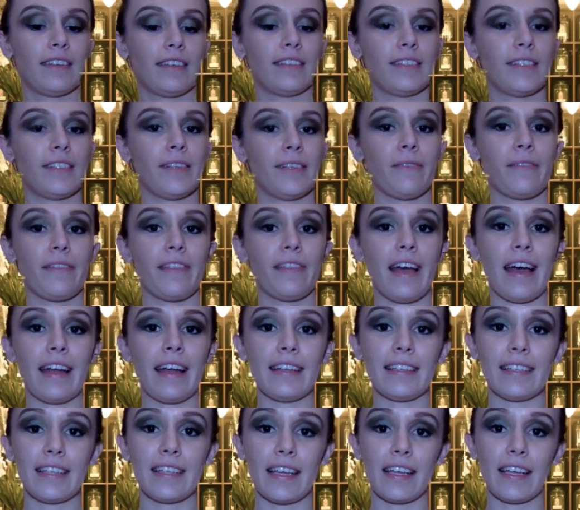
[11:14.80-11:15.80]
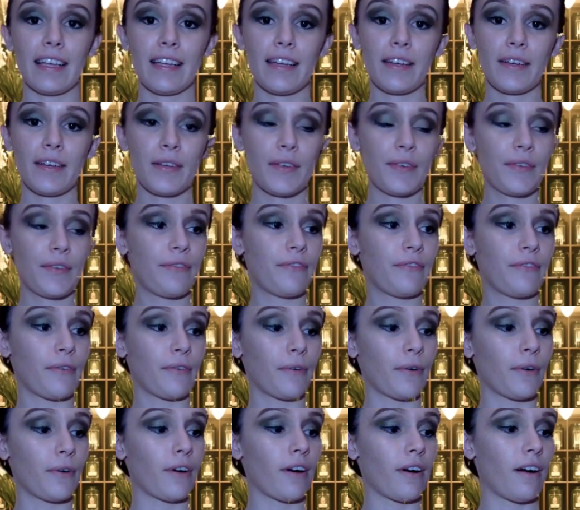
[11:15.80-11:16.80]
So that is it
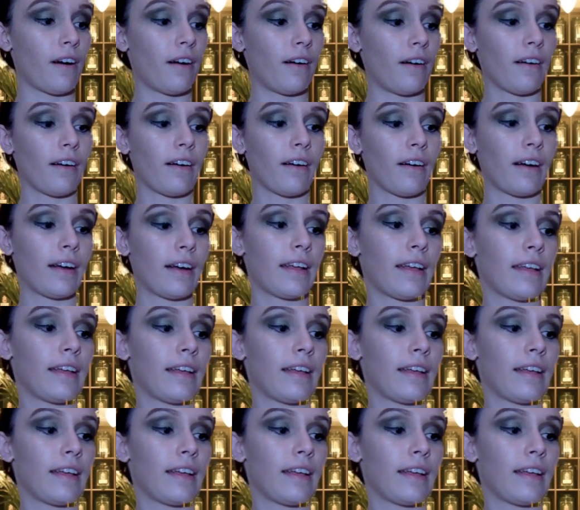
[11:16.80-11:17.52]
for our